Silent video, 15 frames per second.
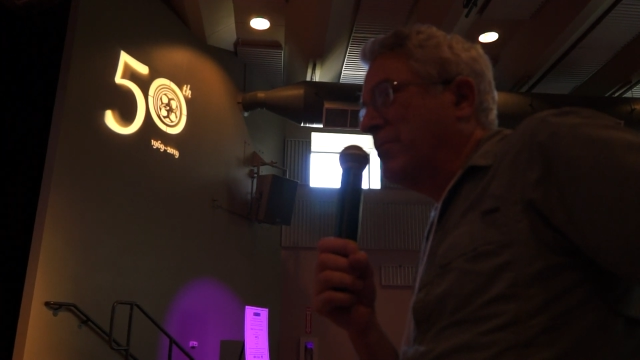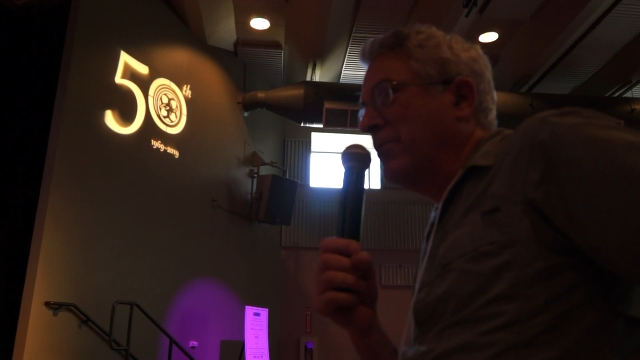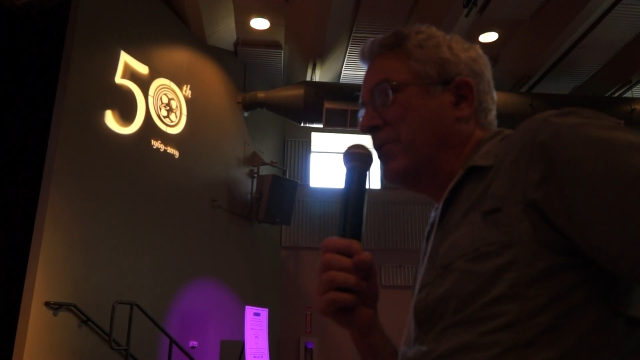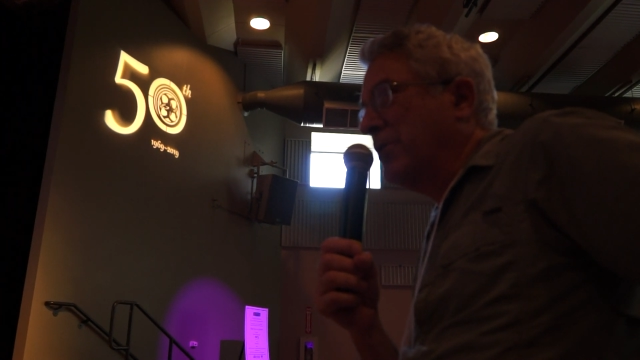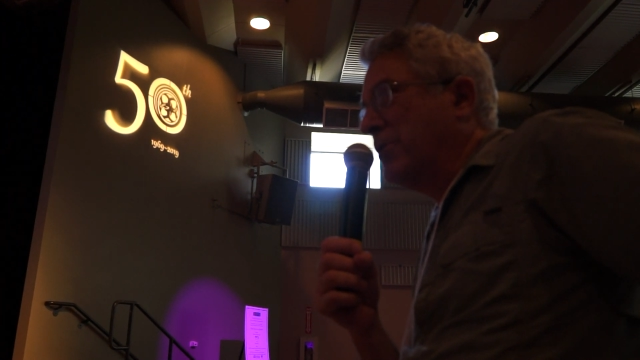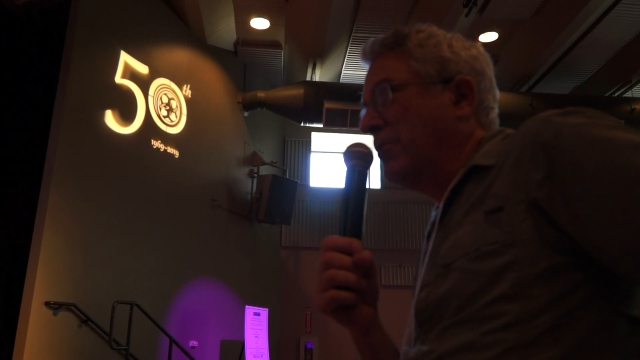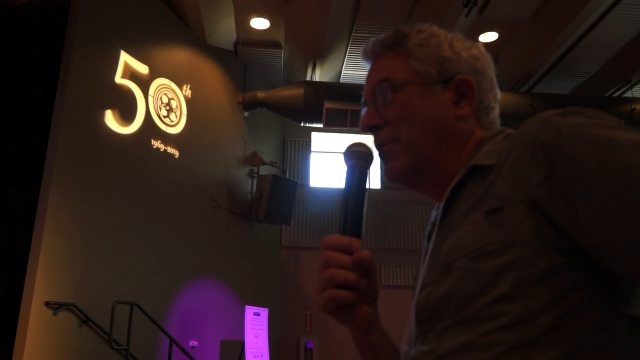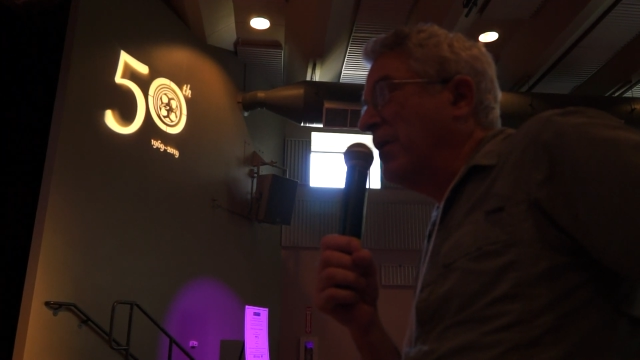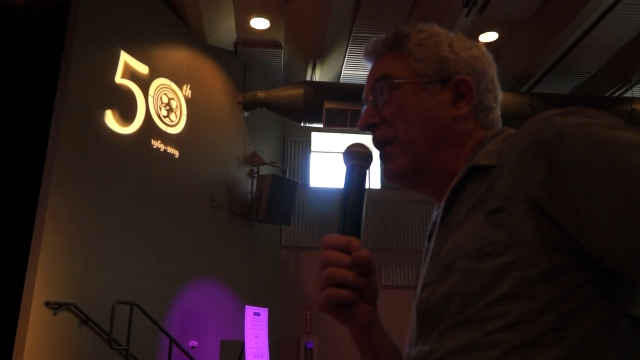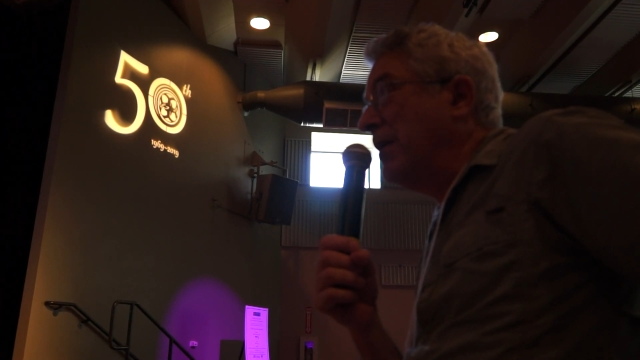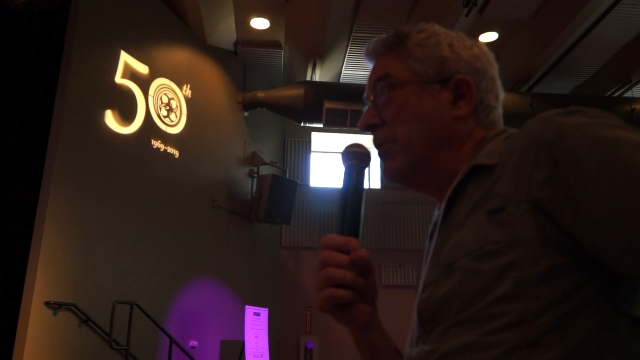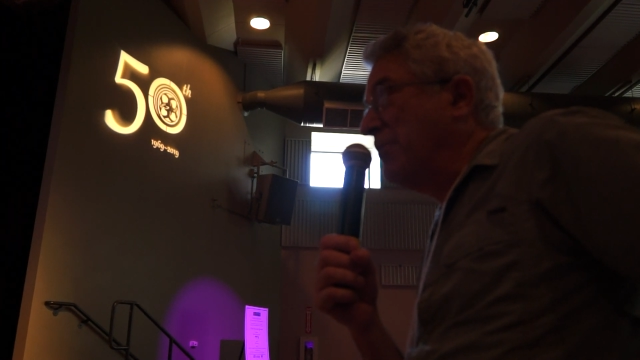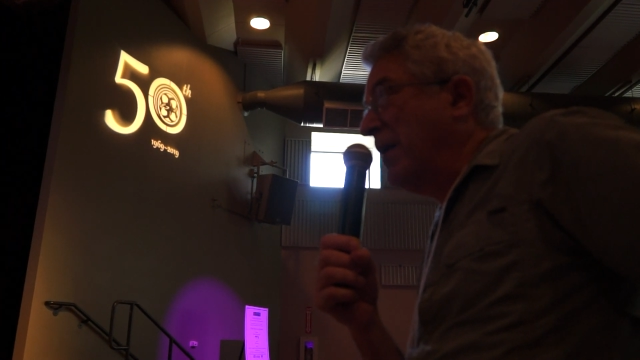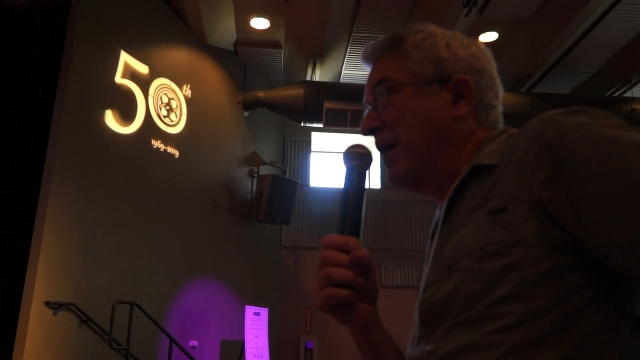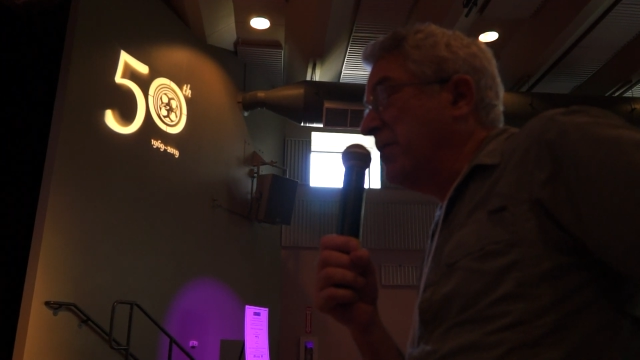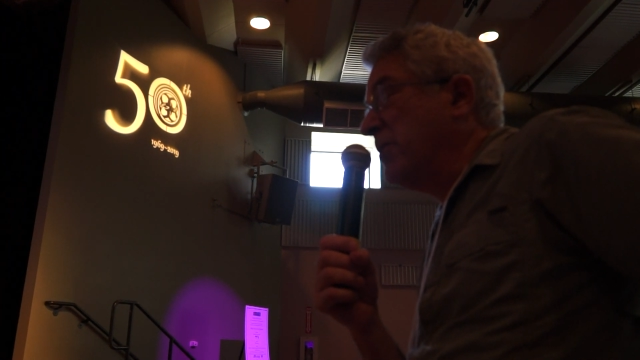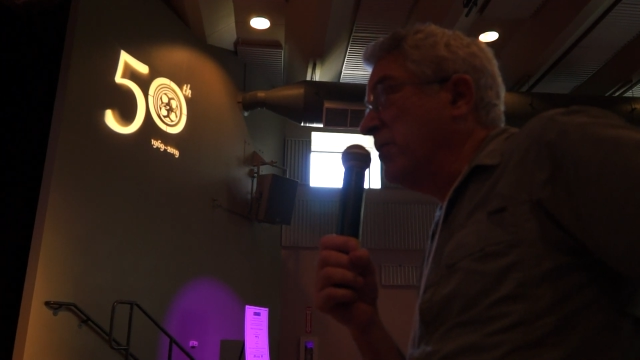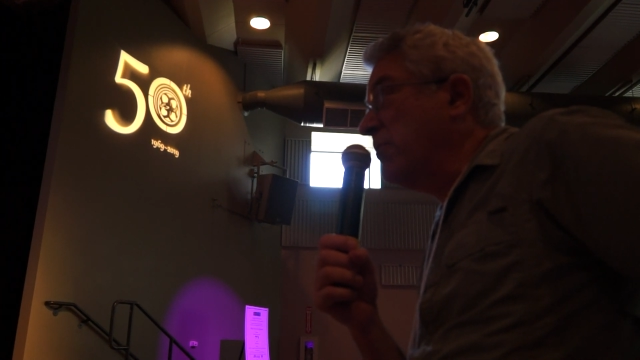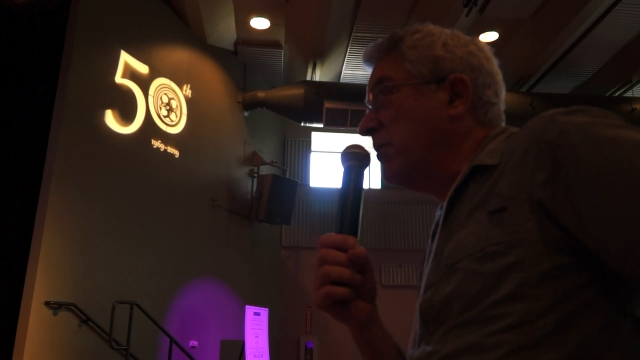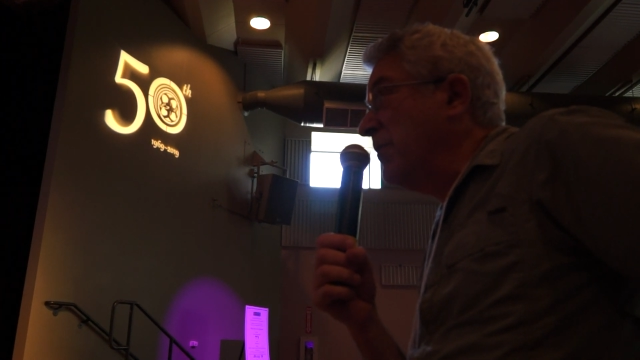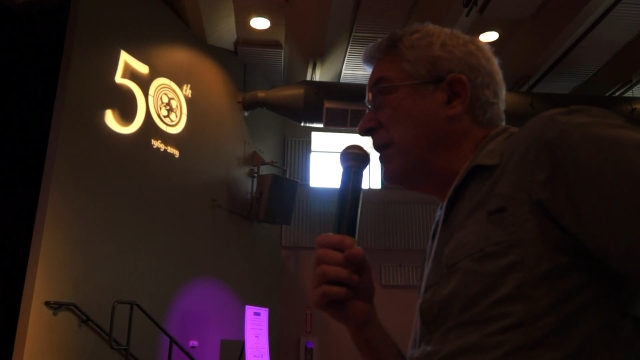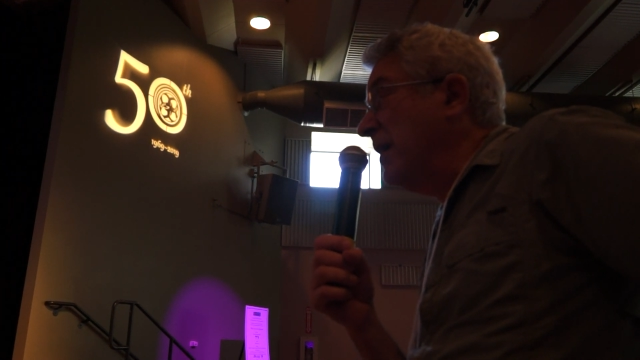for past
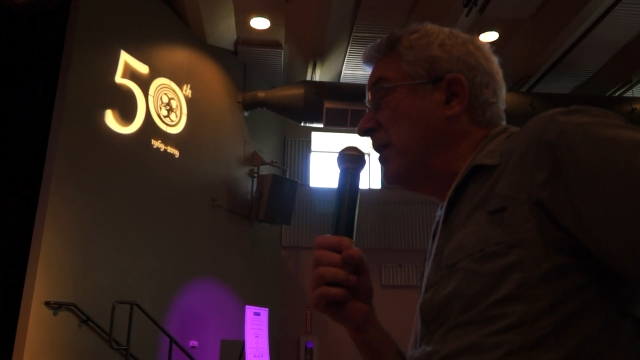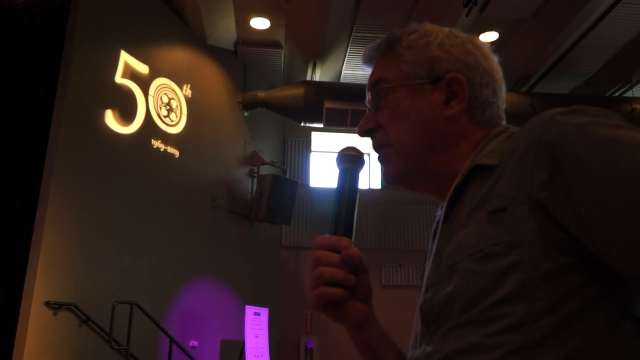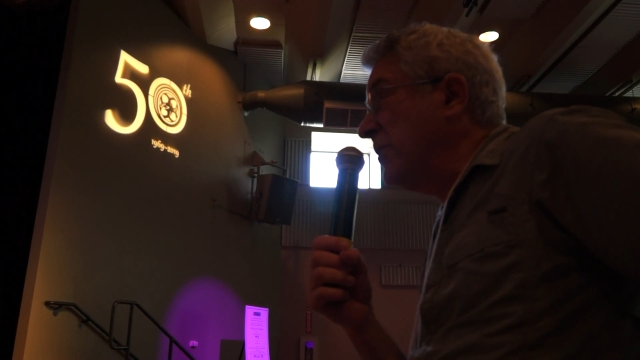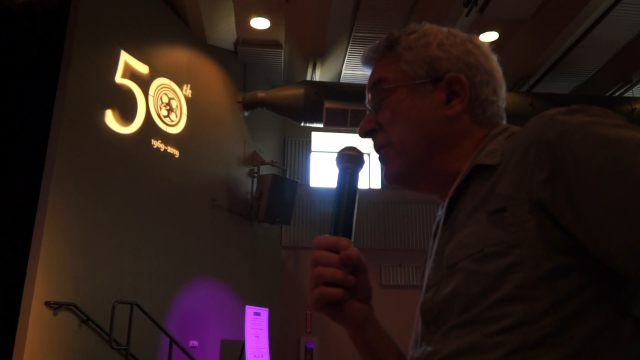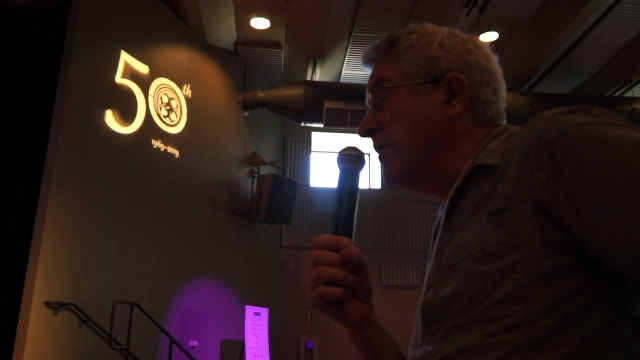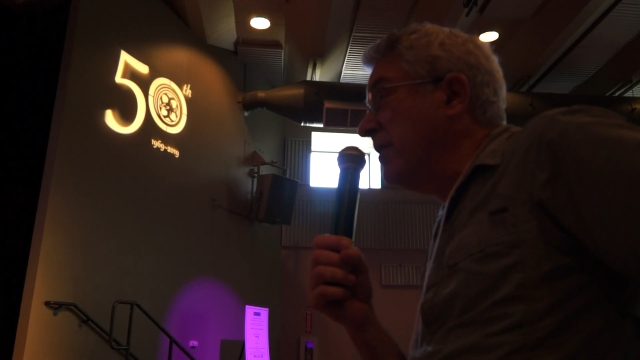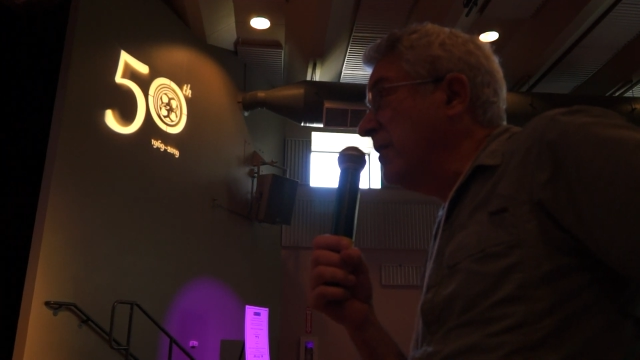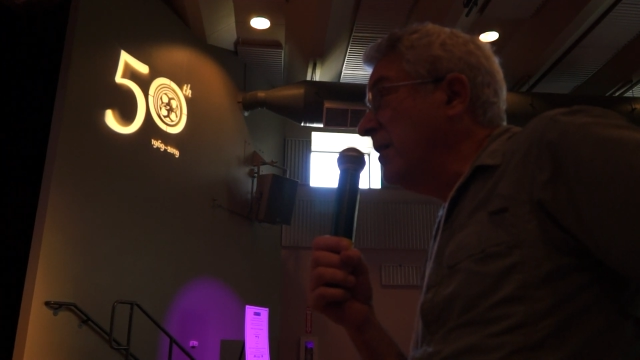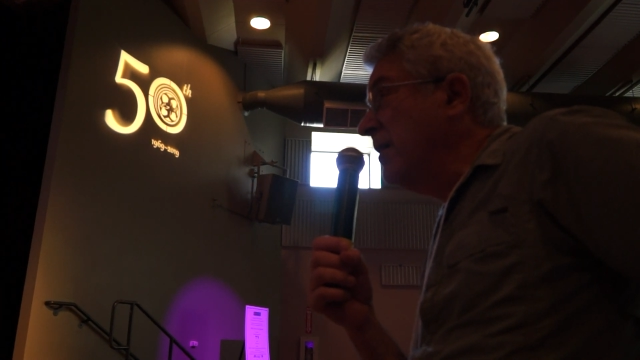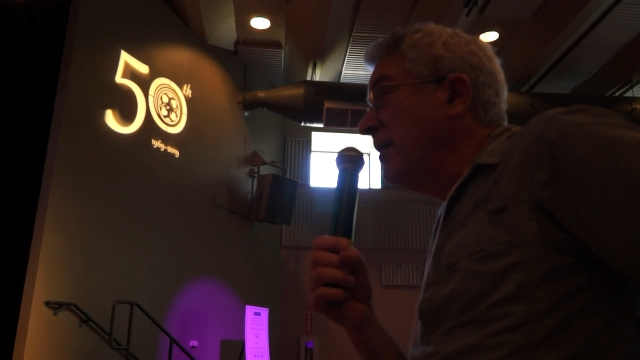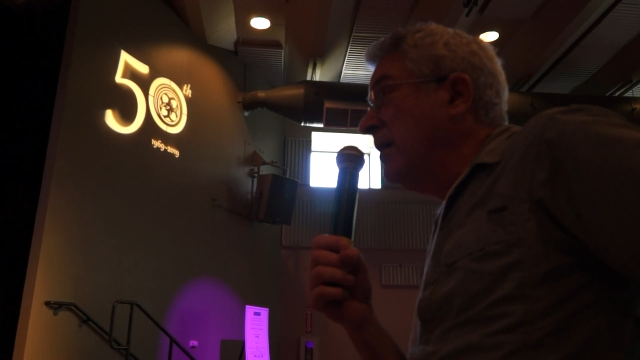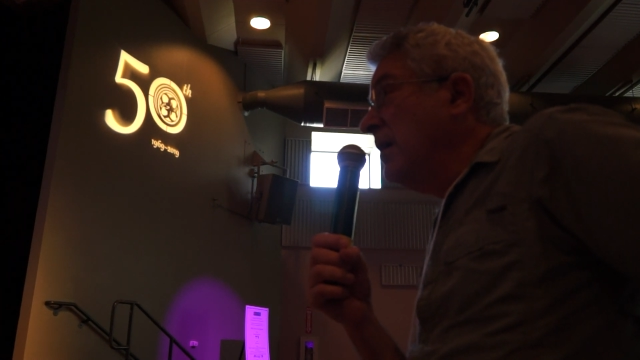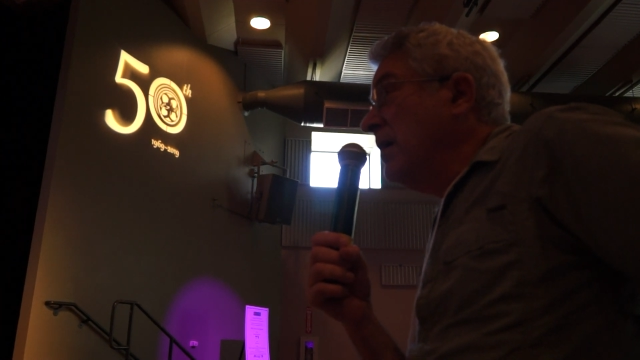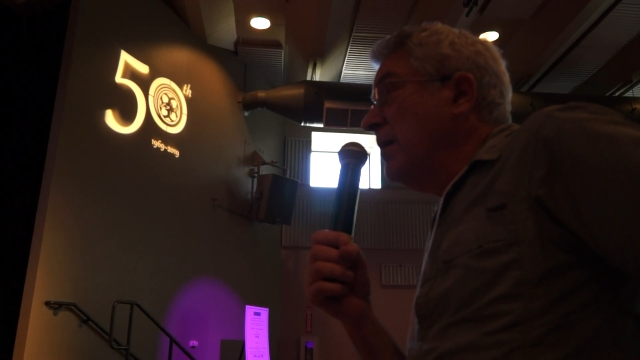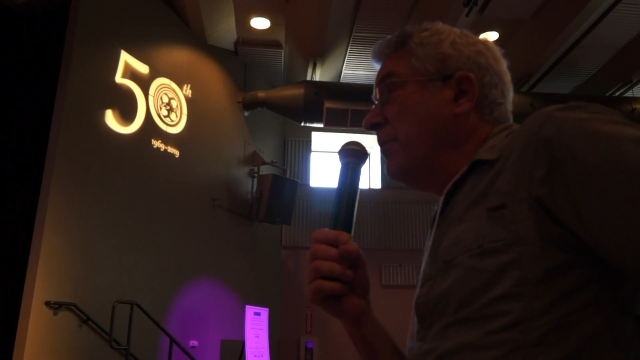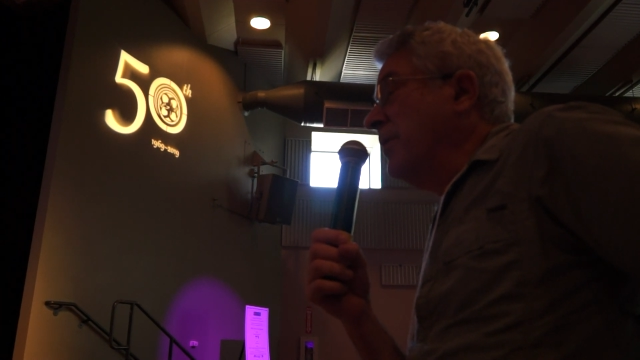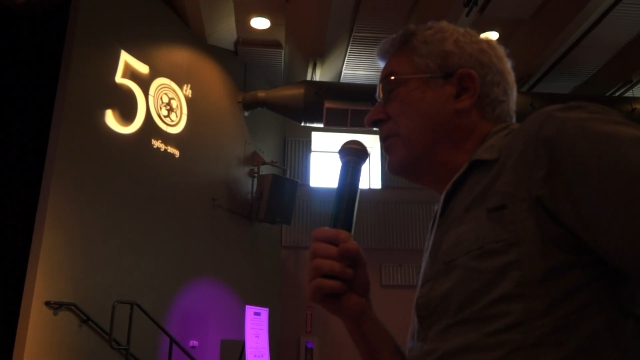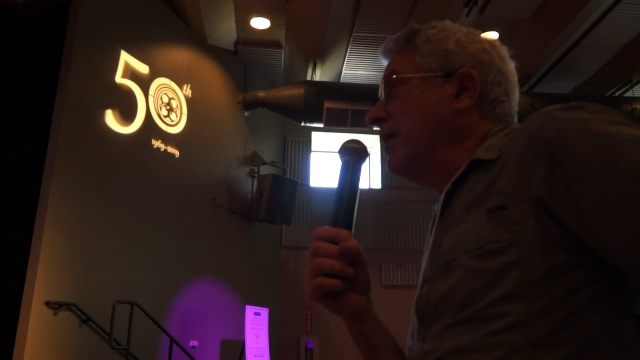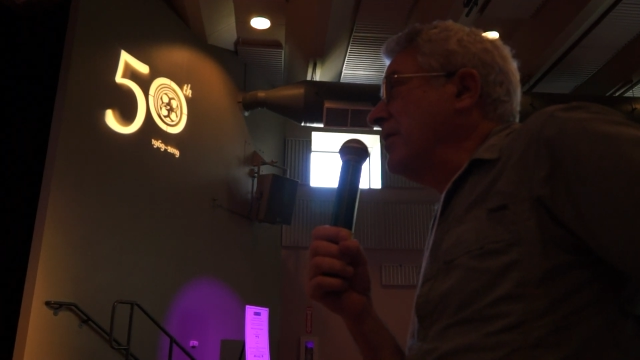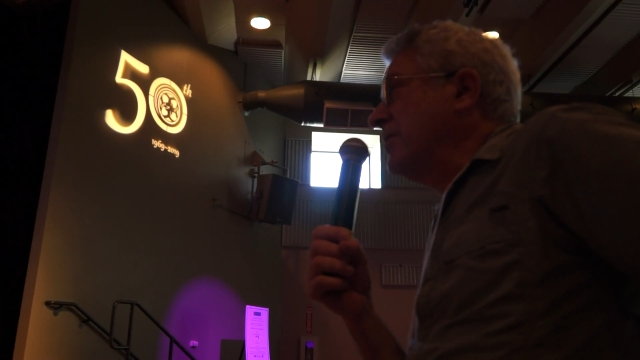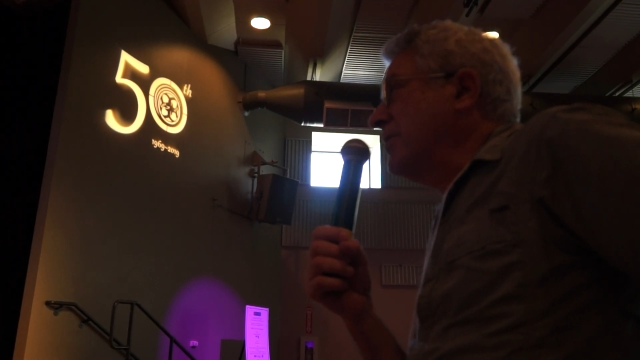discrimination. But they